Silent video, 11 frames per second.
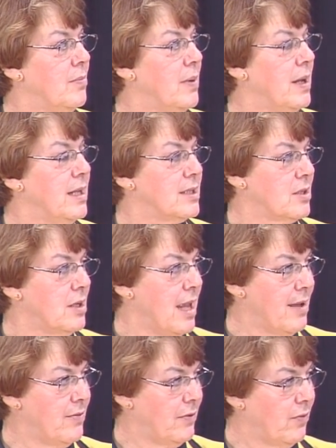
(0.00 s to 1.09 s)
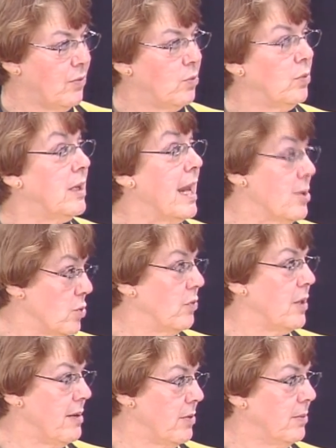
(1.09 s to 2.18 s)
but it's going to have the natural
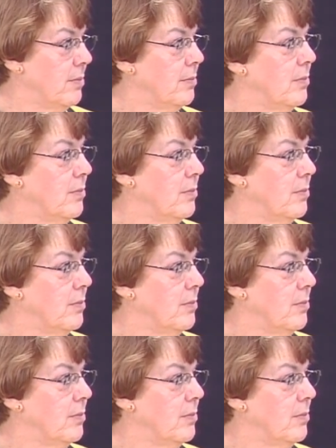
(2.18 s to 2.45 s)
flavor